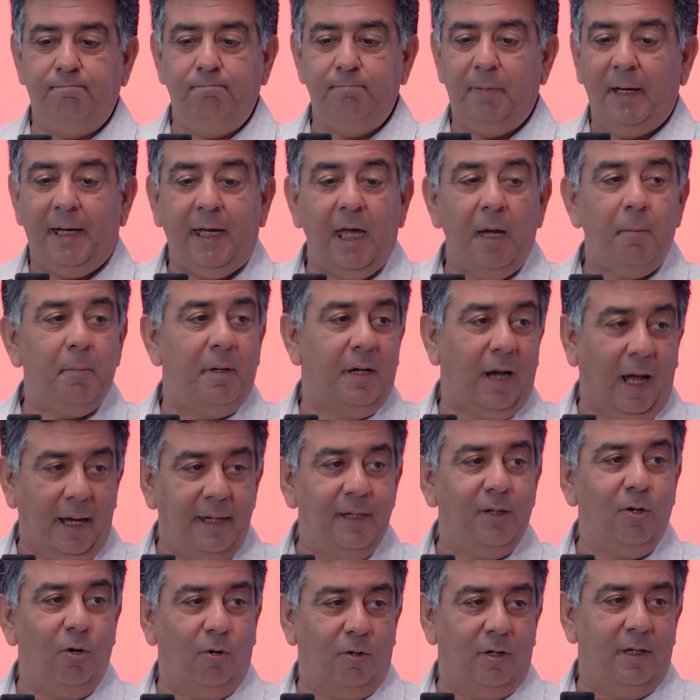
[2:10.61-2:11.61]
became an
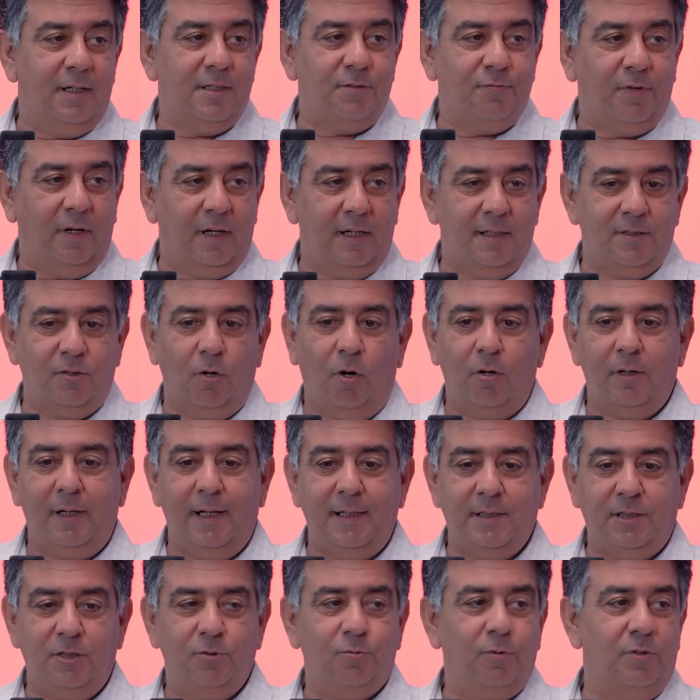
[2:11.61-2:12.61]
icon as far as hot
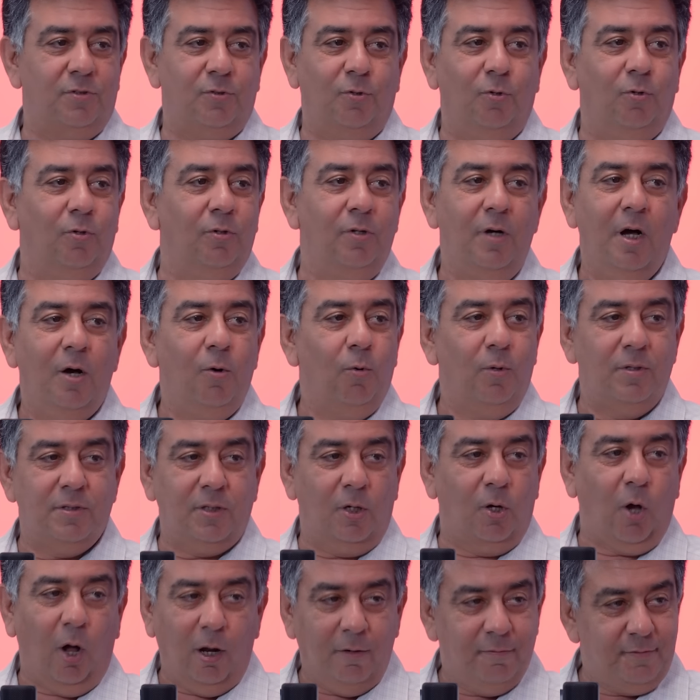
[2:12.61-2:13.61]
hatches was a
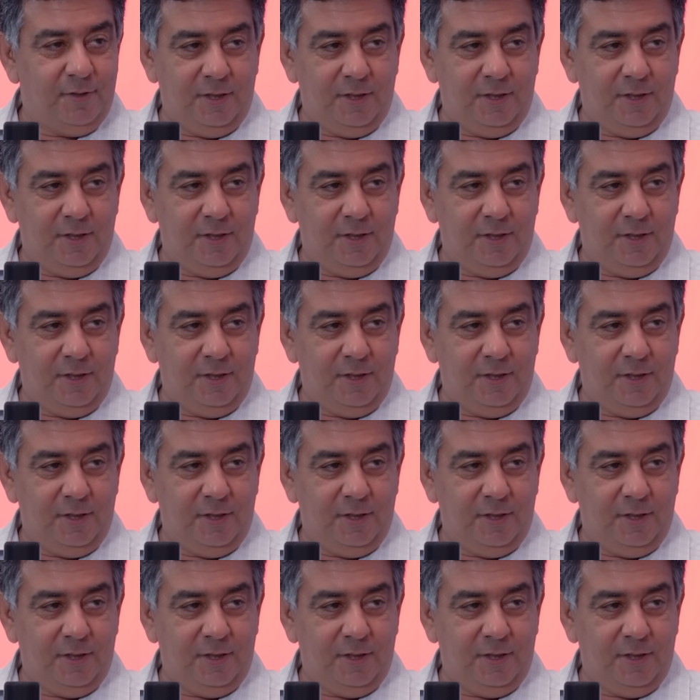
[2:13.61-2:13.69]
Golf